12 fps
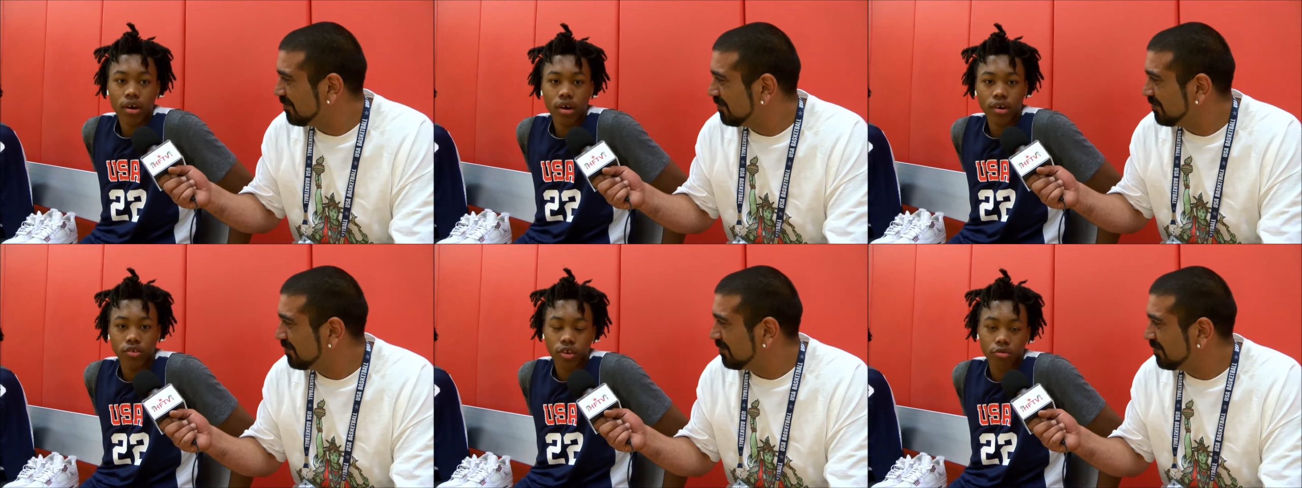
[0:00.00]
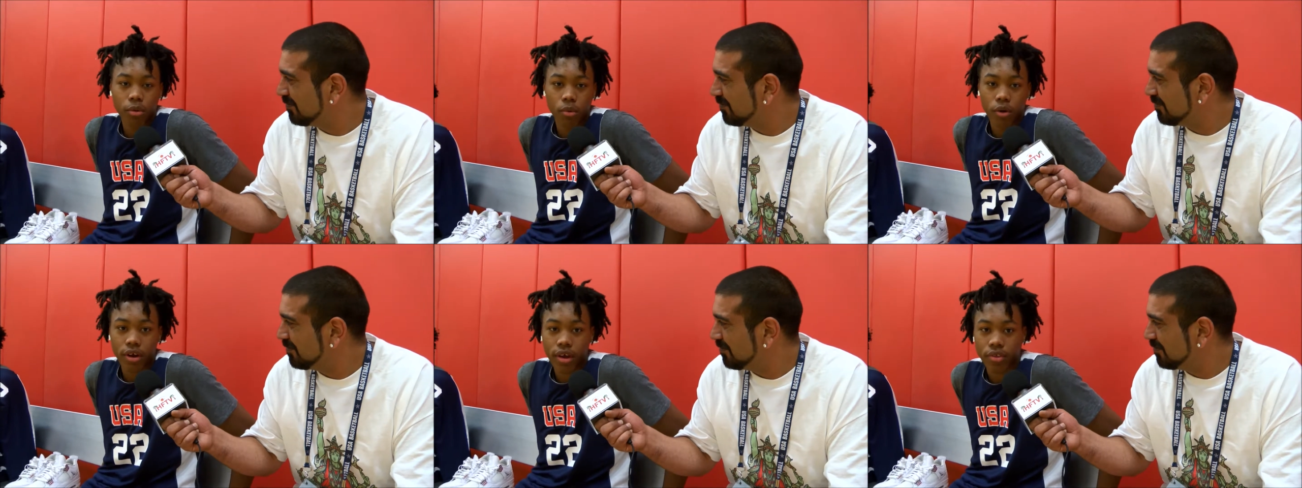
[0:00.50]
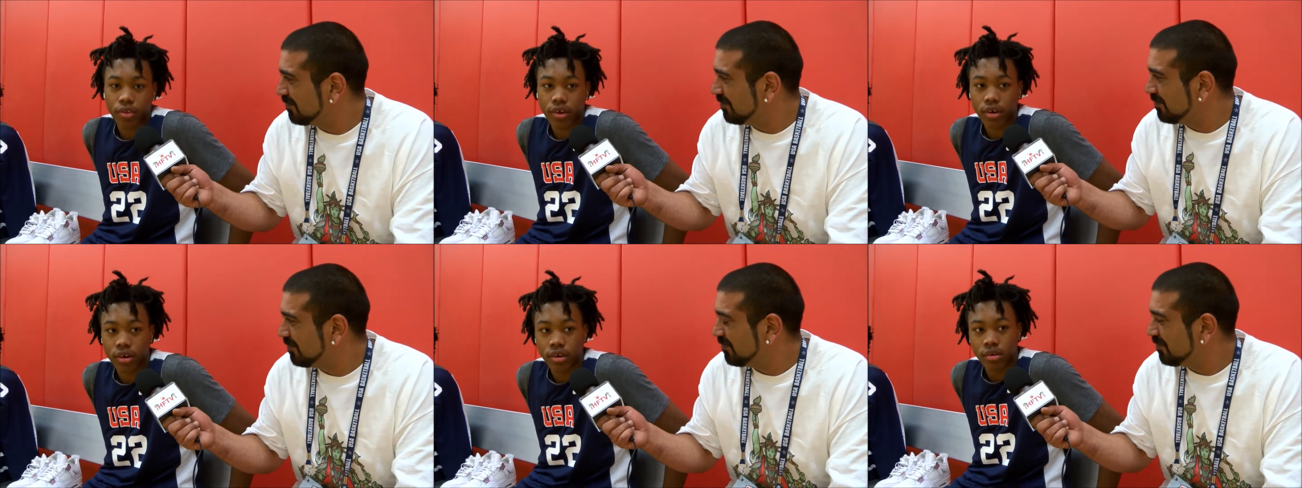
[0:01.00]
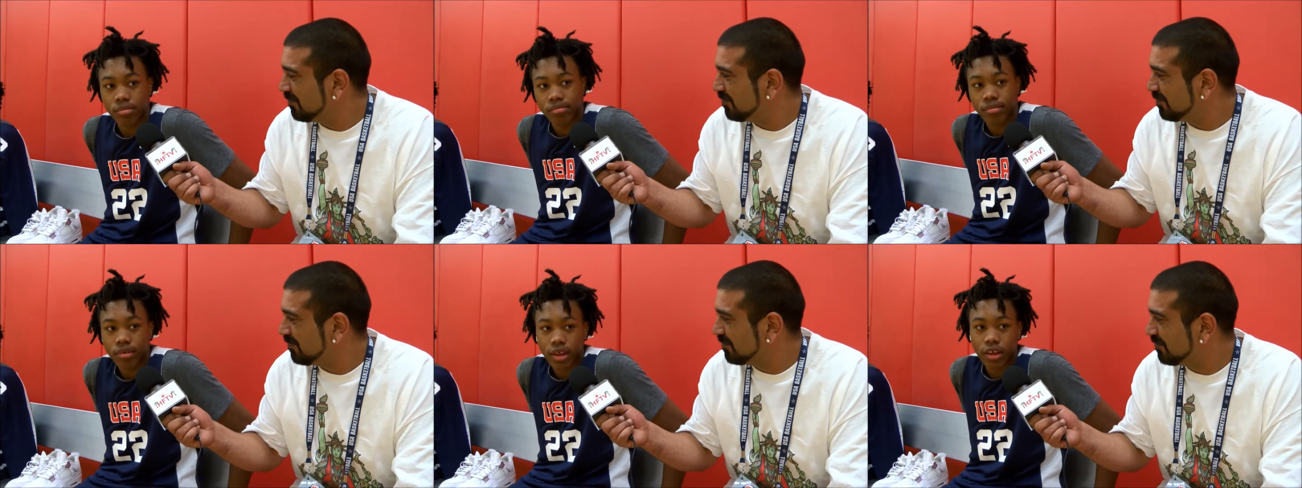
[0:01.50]
Speaker 1: Uh, it's just my work ethic. Um,
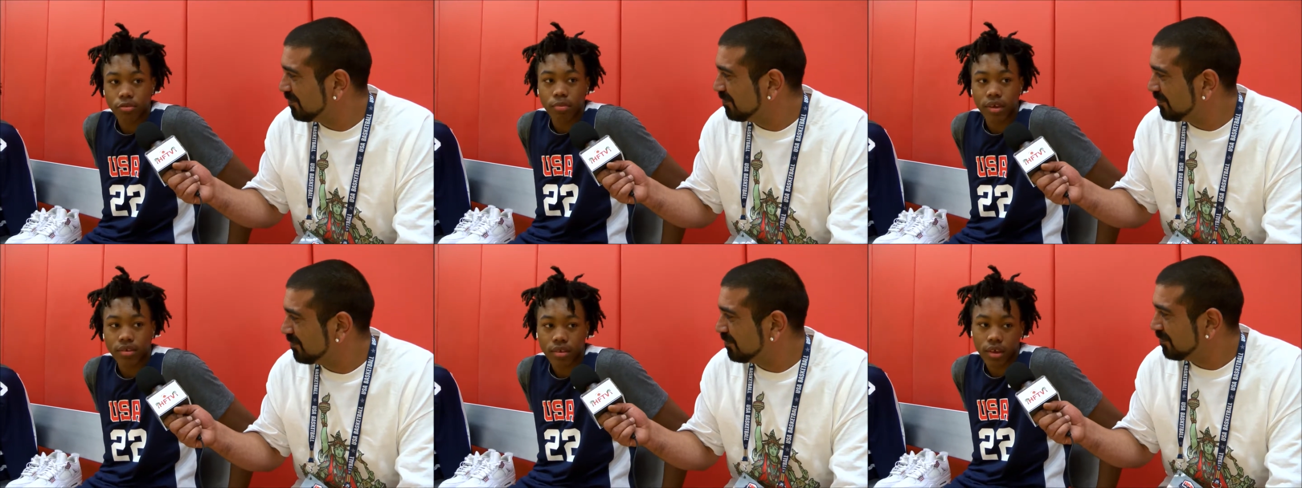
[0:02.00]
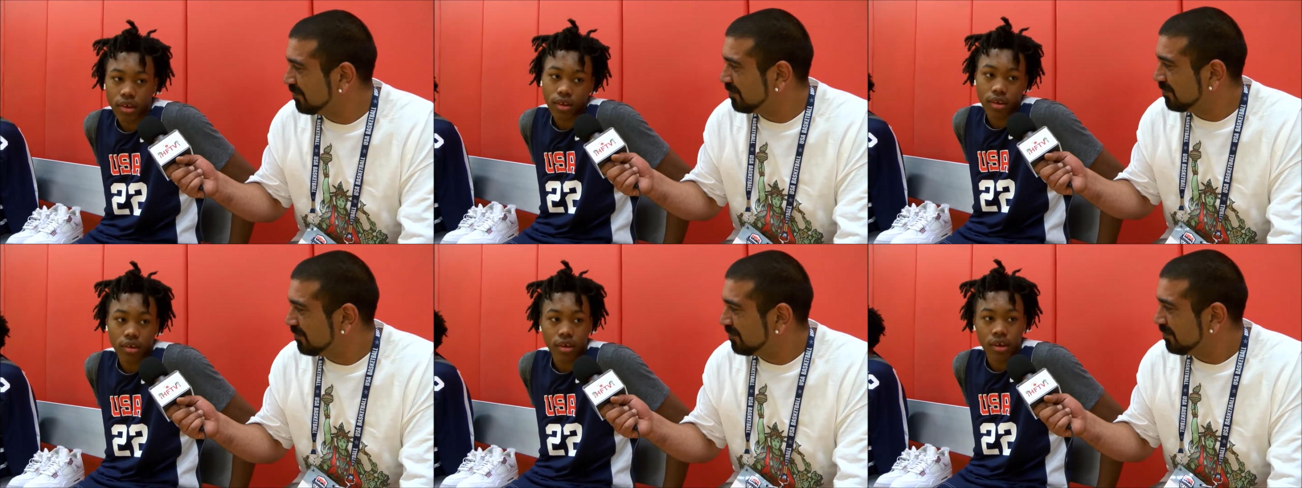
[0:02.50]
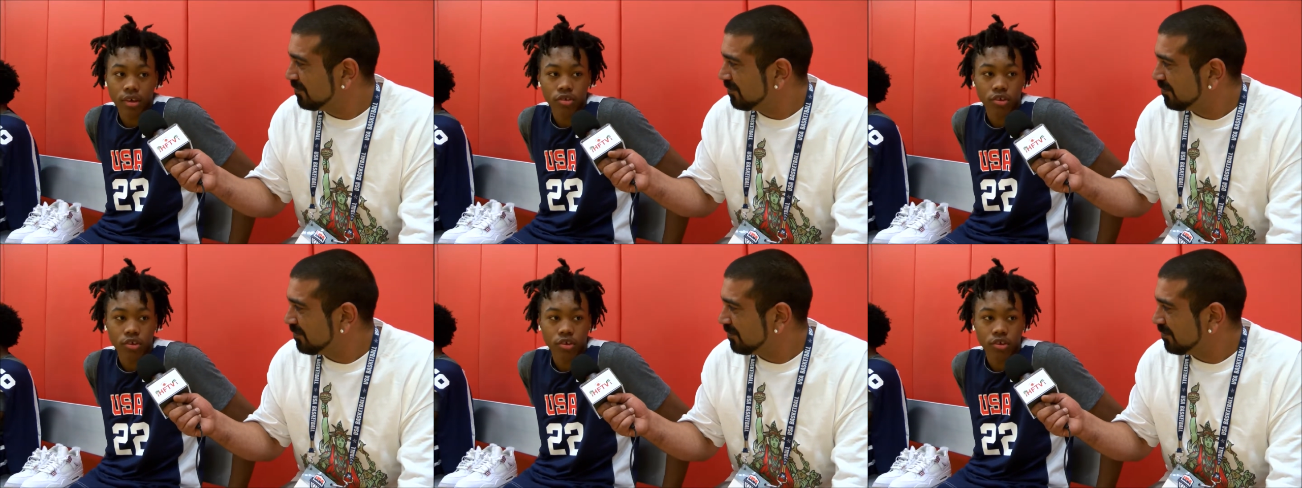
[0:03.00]
that's basically it, and